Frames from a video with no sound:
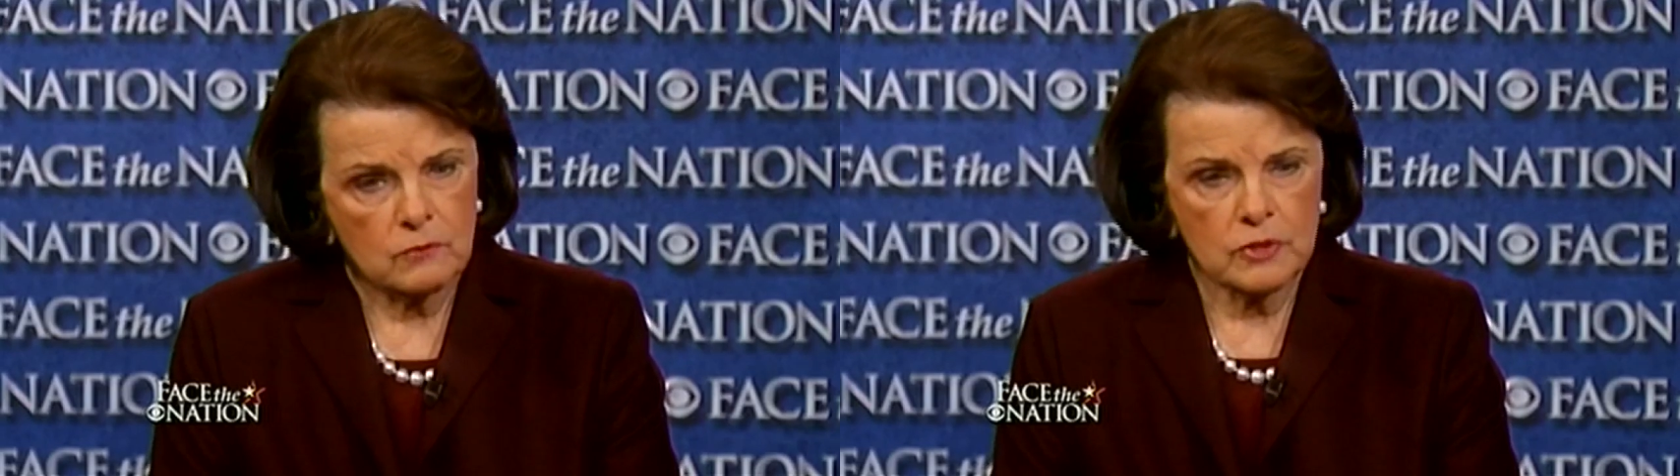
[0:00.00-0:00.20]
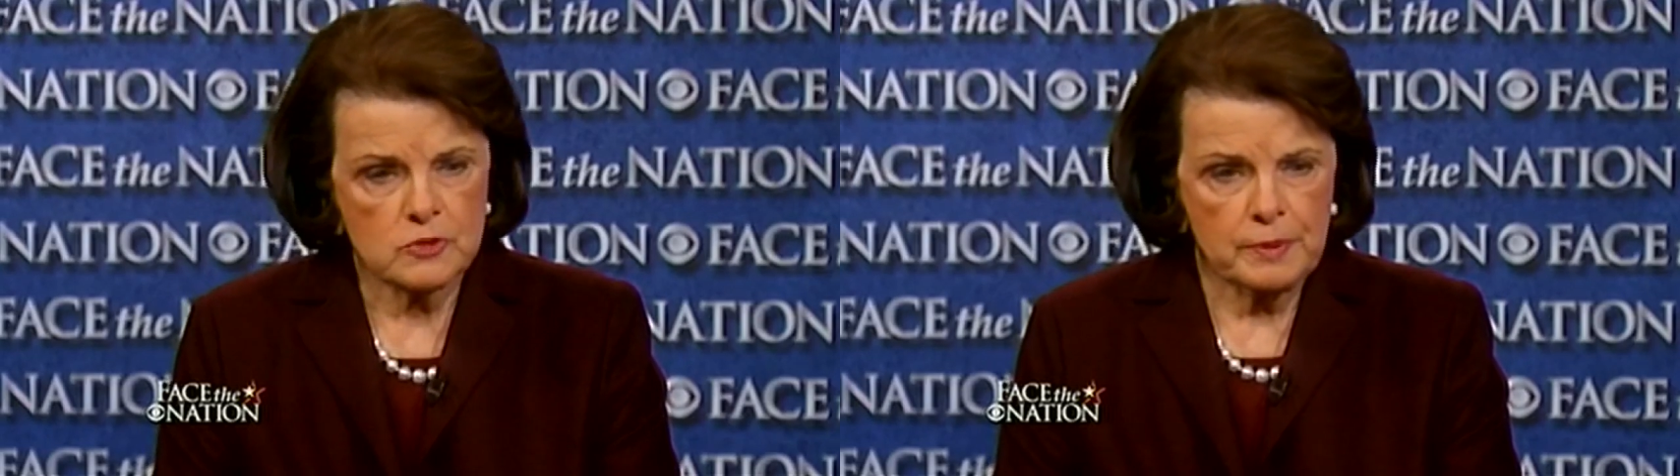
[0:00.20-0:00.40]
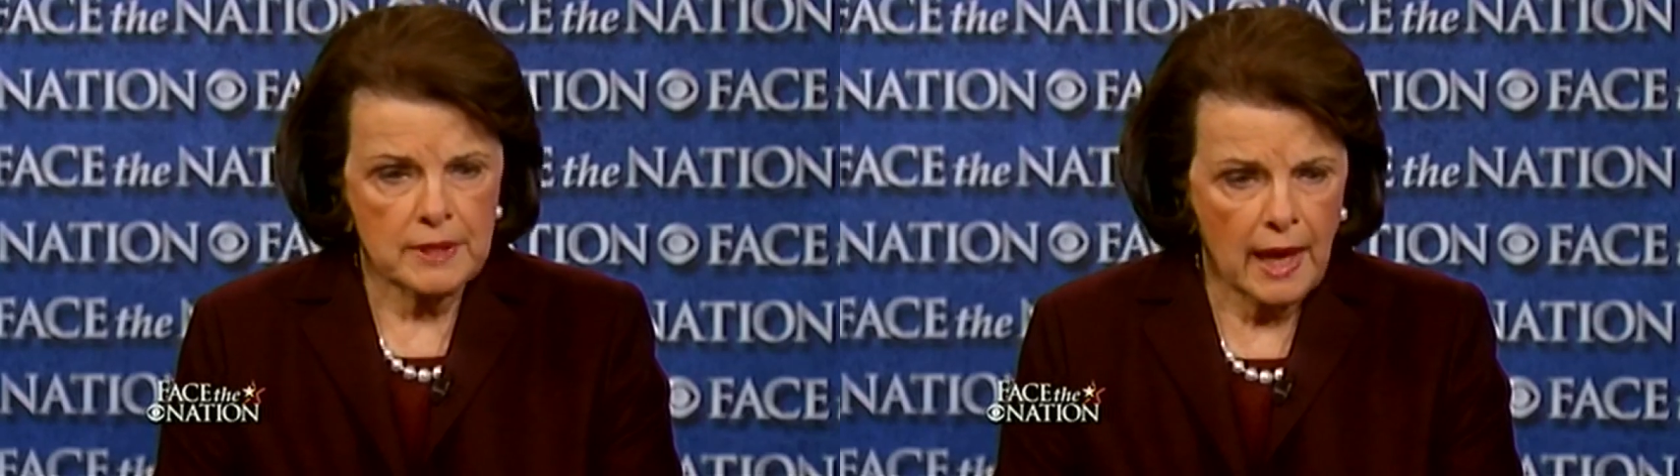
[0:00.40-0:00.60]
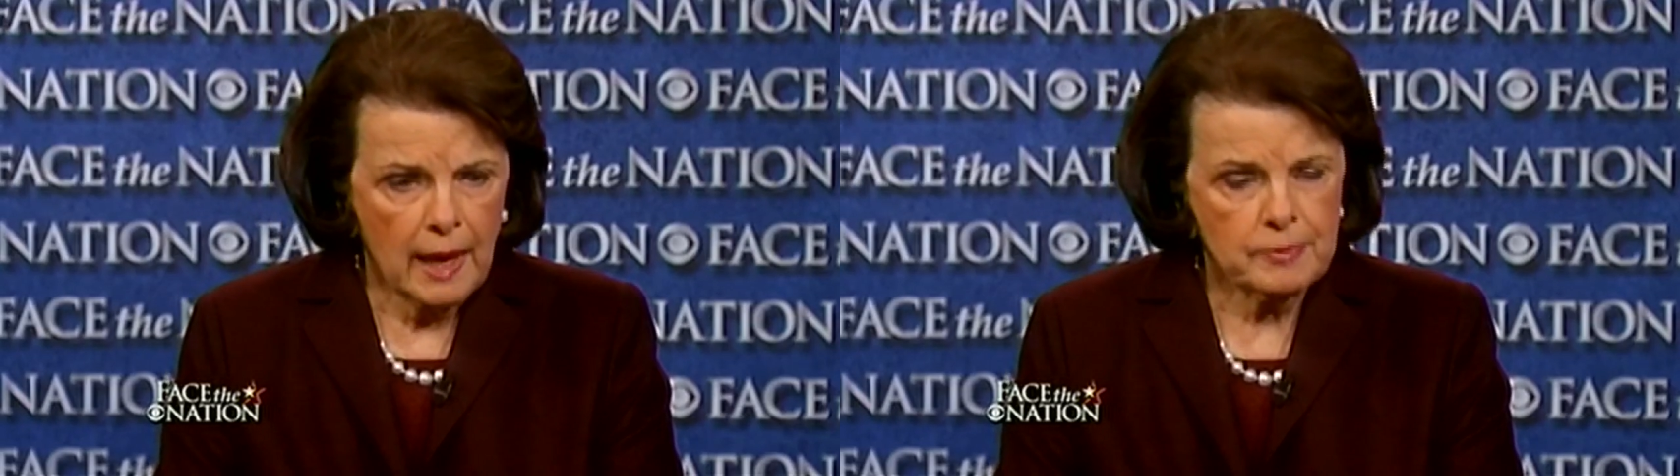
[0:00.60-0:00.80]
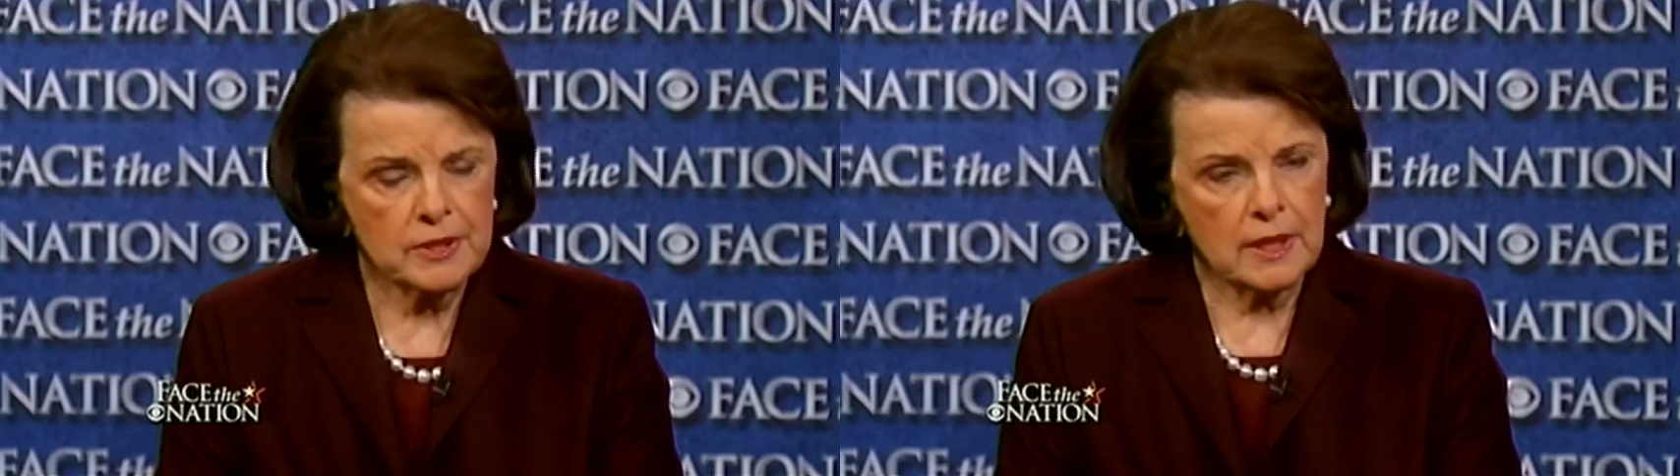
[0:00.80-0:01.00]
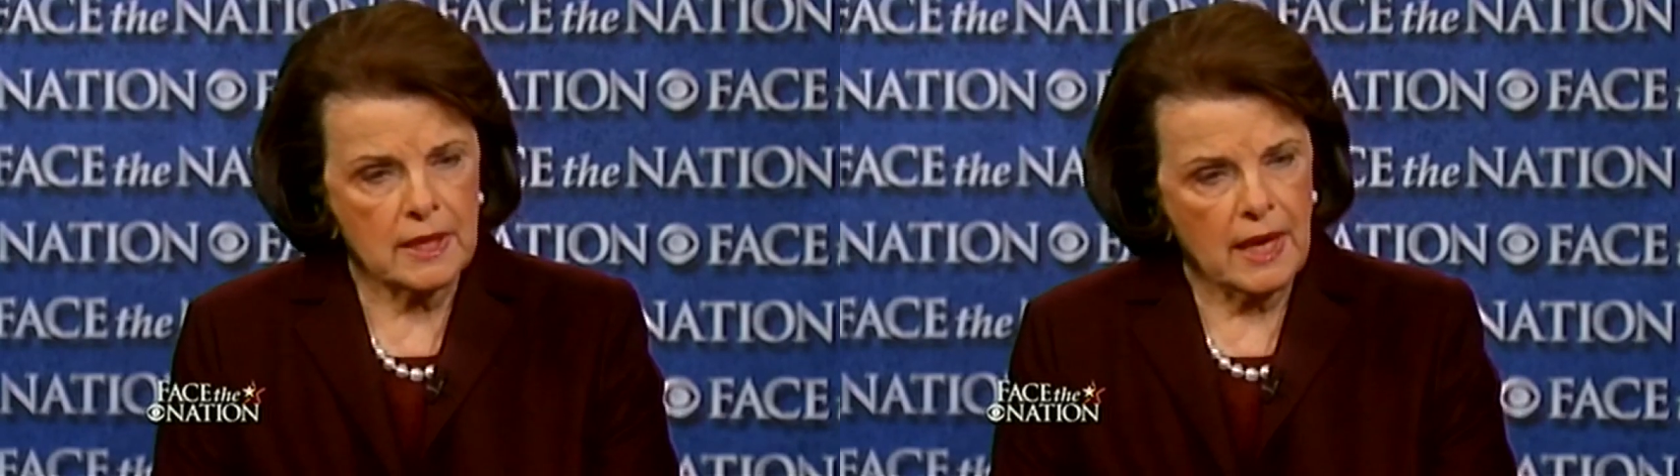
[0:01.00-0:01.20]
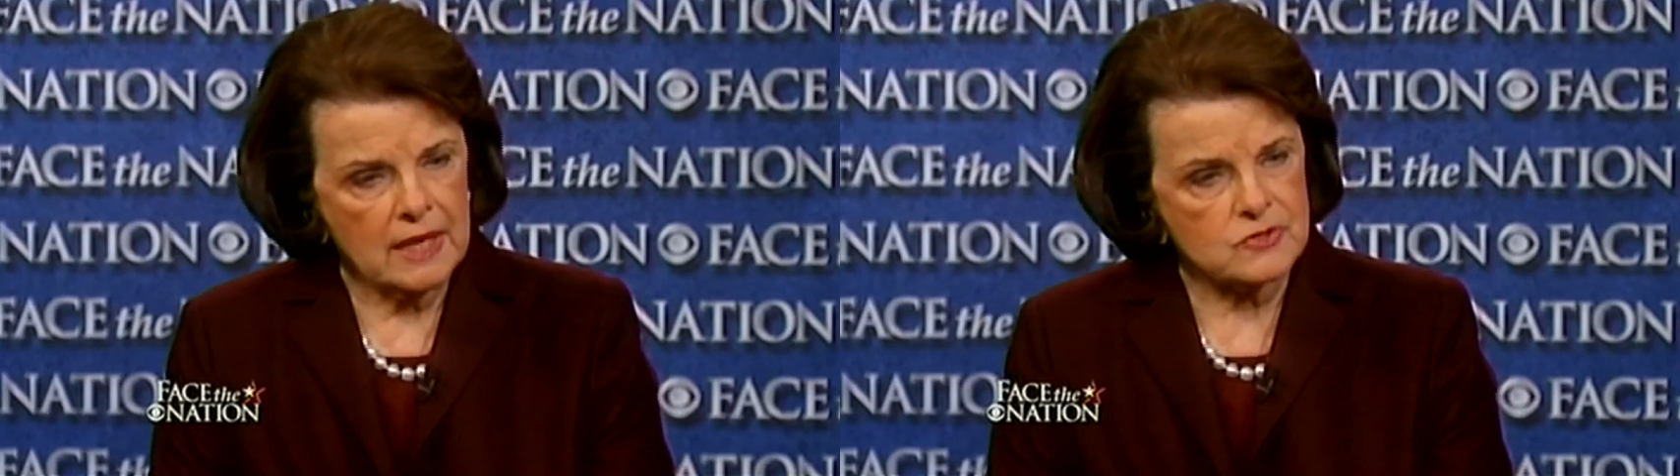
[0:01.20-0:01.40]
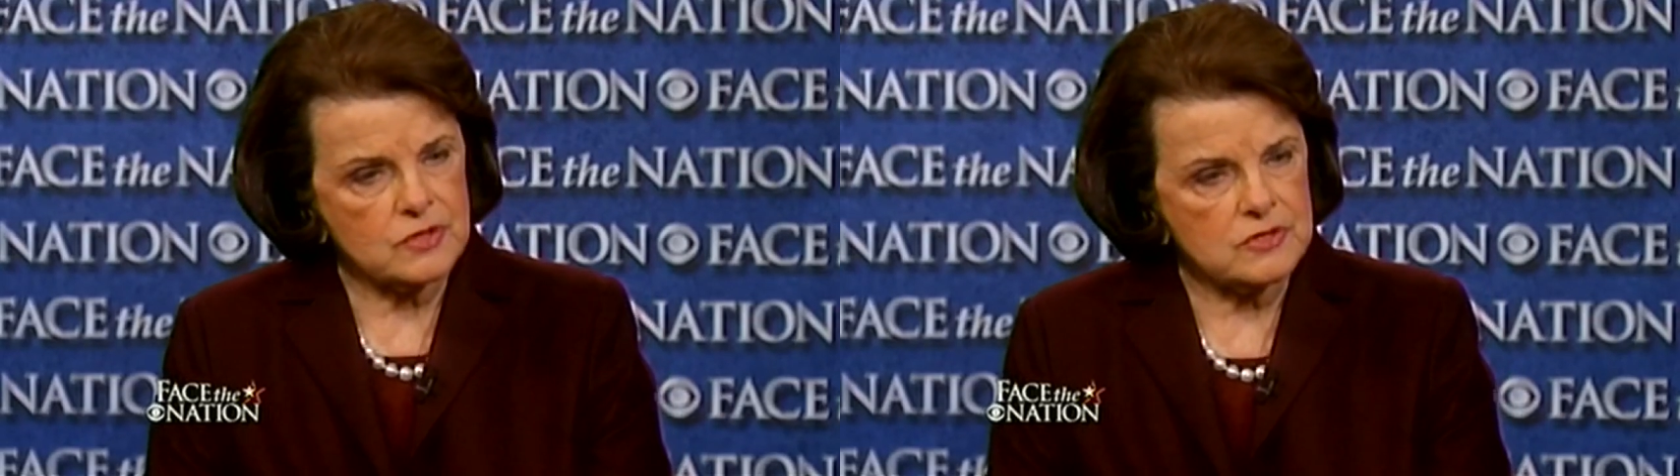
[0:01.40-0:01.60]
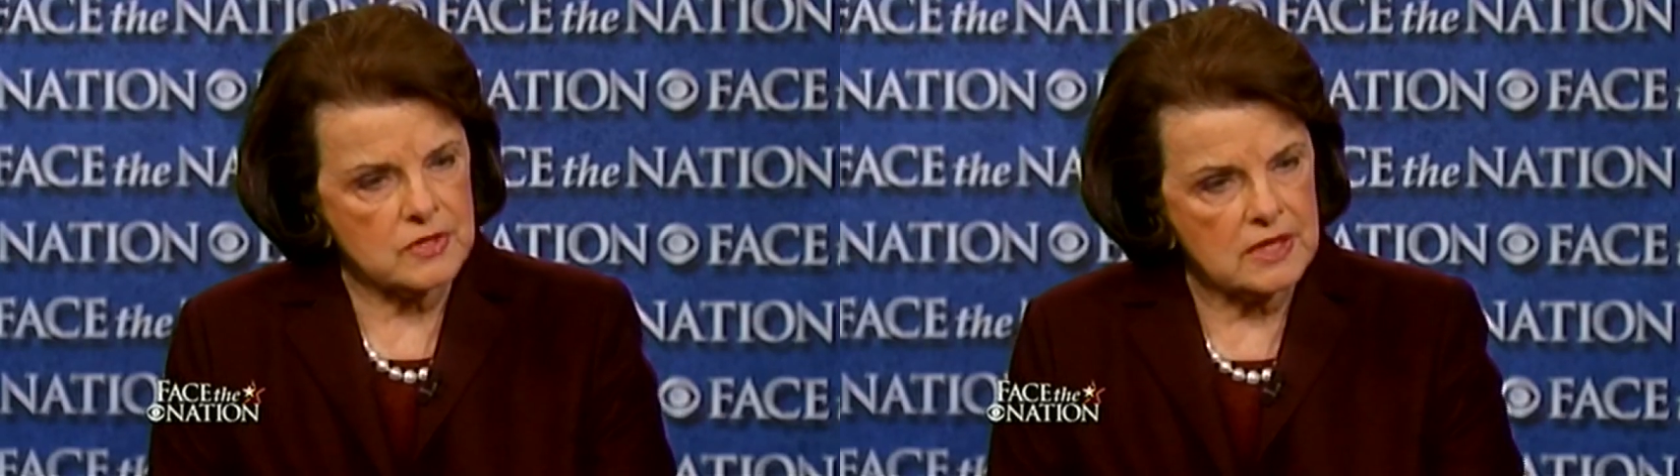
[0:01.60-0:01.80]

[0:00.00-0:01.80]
what's been happening as these